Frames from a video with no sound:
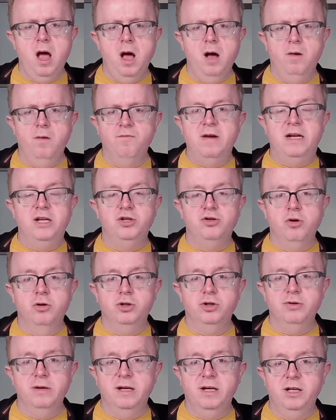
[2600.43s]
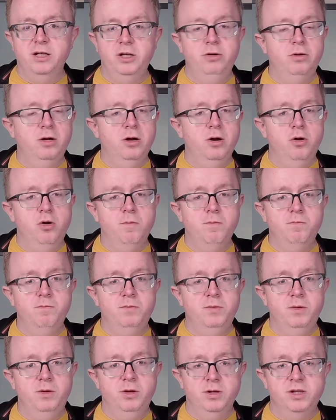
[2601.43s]
Really strong trick. You
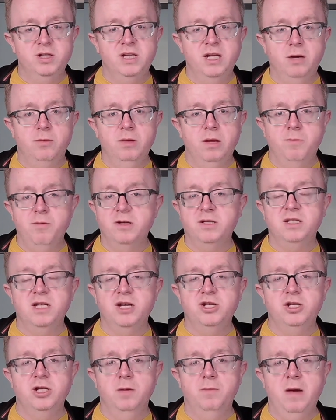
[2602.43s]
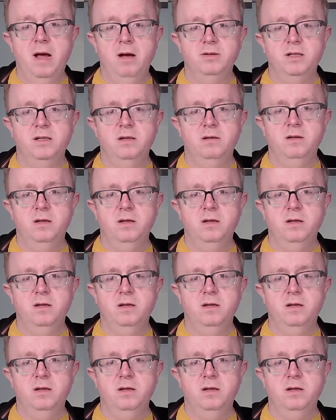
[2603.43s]
can stick with a presentation about